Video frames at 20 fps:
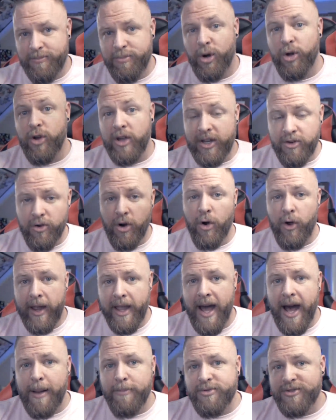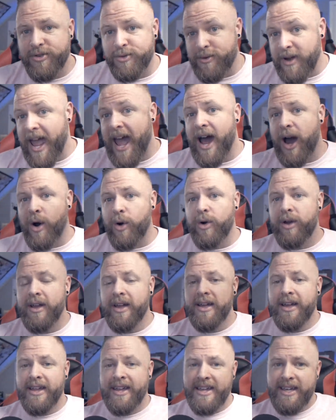bullied growing up, so now
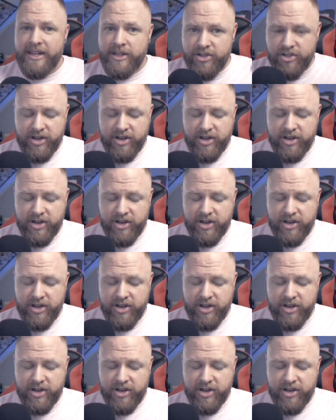he's